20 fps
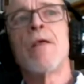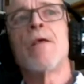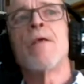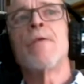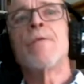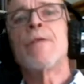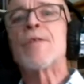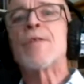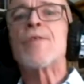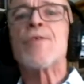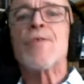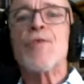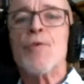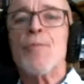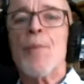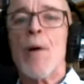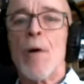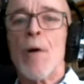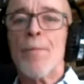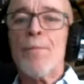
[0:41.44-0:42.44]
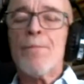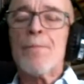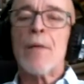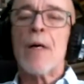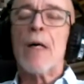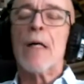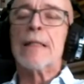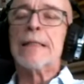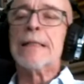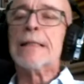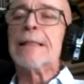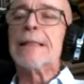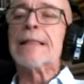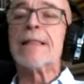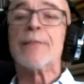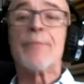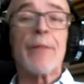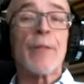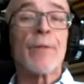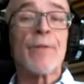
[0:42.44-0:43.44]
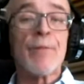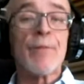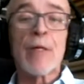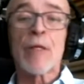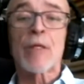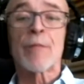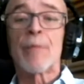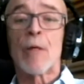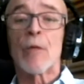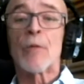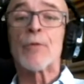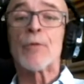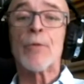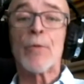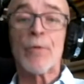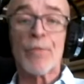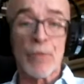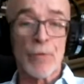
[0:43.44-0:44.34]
This is a new poem. It appeared in the American Poetry Review,